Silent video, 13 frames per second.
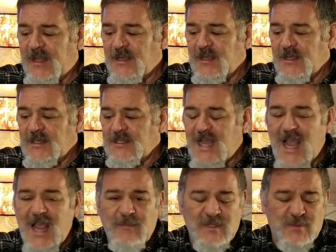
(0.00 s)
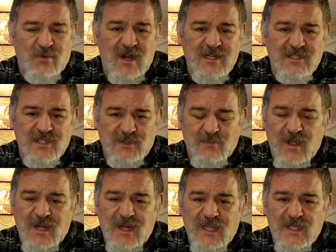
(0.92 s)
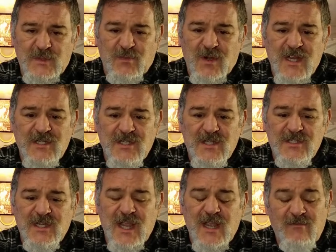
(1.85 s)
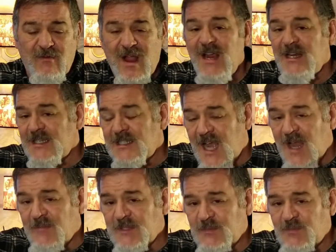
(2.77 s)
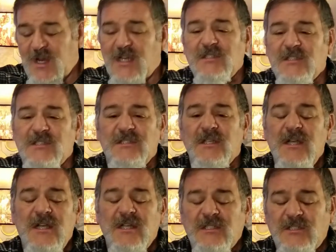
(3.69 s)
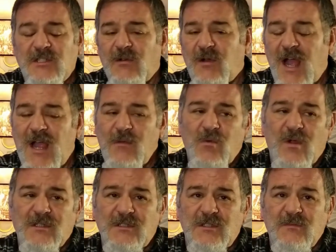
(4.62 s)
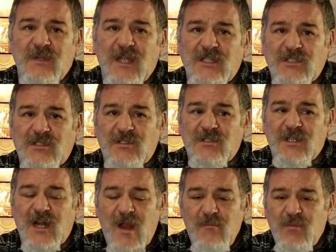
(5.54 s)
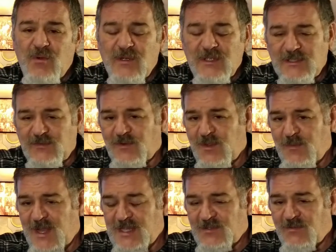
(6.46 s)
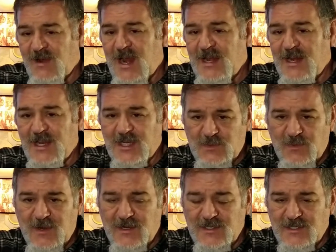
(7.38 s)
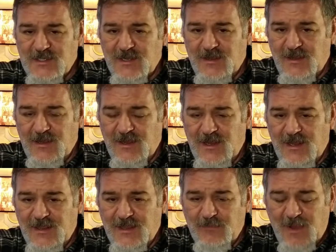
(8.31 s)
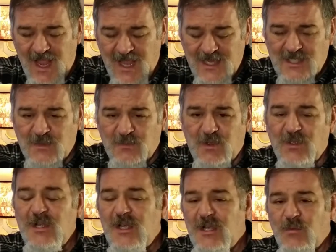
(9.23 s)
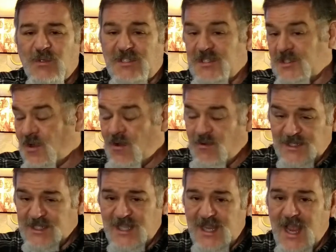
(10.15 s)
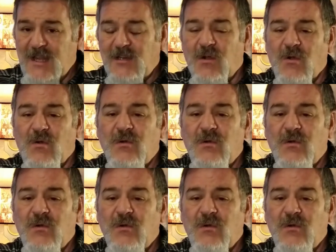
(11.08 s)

time is precious, money is precious, and riding time is precious. So I want to make sure that I'm poised for the best riding experience possible, which is always the end goal,